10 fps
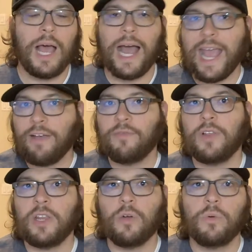I have
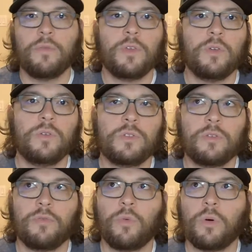video reviews
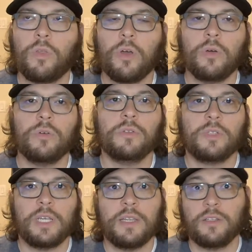for those
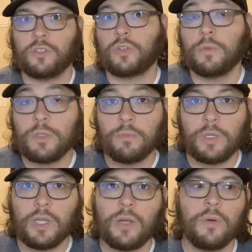in the description
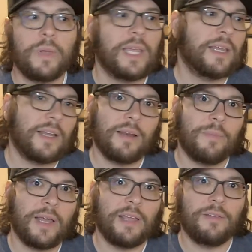below and on
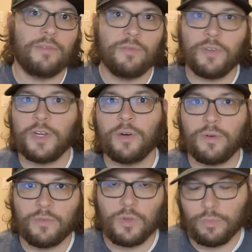my video
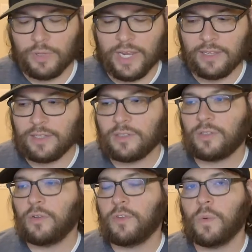review playlist.
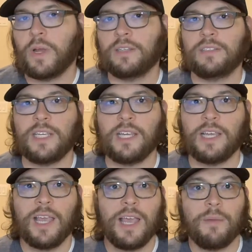So if you want to
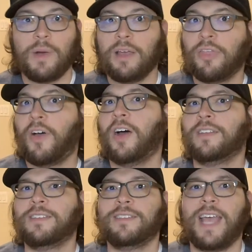see my
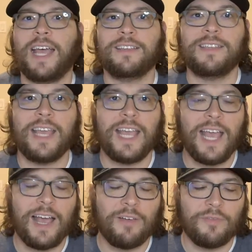thoughts as they
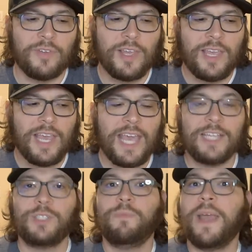have
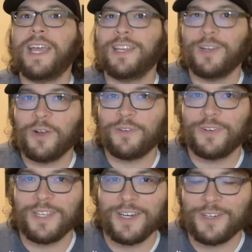expanded
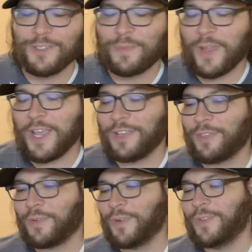over the years playing
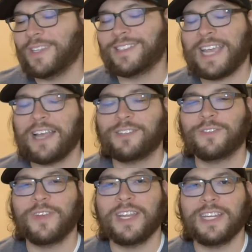through these
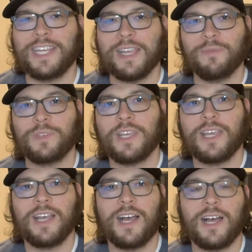Castlevania games,
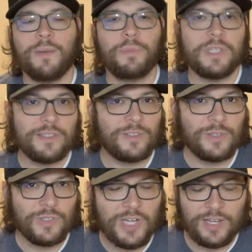please
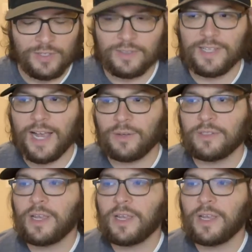do check those out.